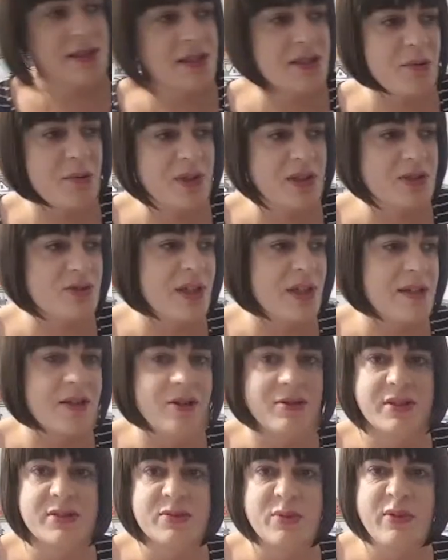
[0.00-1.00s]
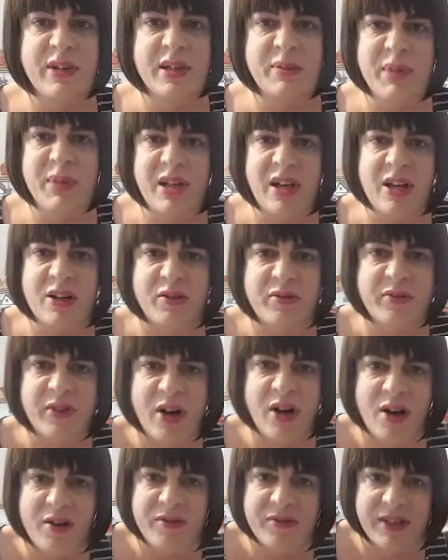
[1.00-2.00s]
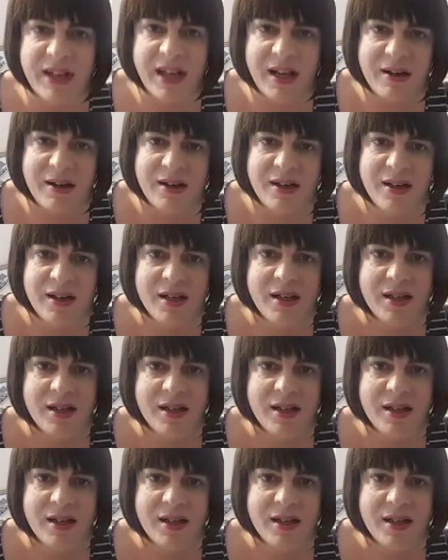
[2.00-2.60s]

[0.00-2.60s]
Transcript: I don't want to drag on, because we've already been going on for half an hour.